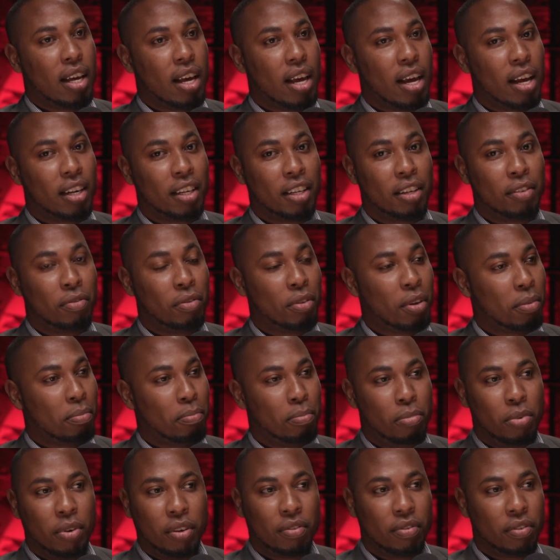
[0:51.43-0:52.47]
I'll give you a
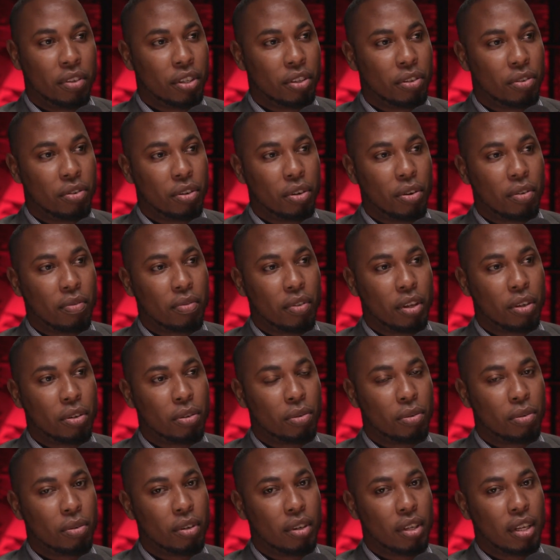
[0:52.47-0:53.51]
brief history of the
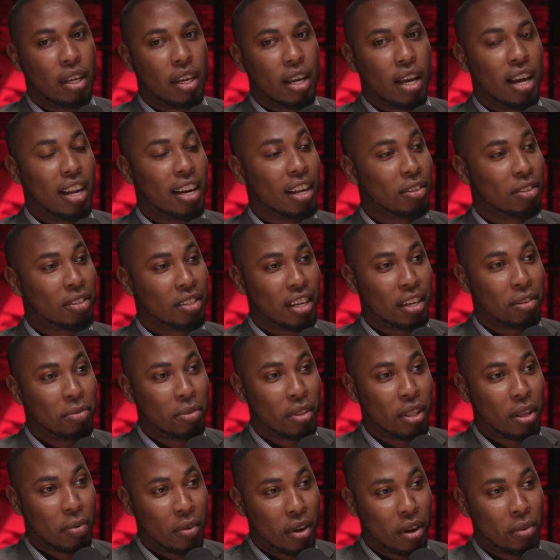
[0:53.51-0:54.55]
two, and I'll start with the